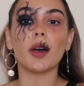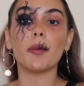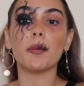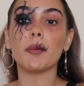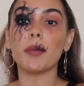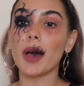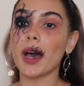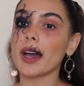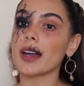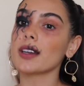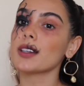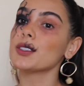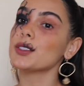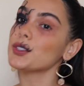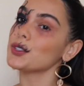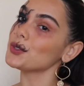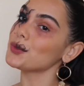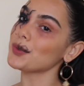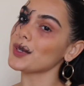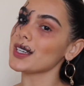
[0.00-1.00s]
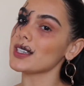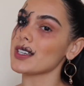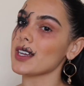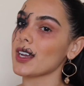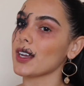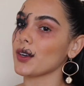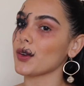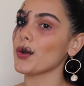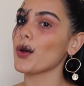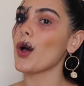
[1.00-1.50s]
back to my
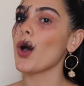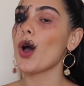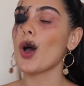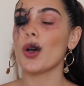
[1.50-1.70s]
channel.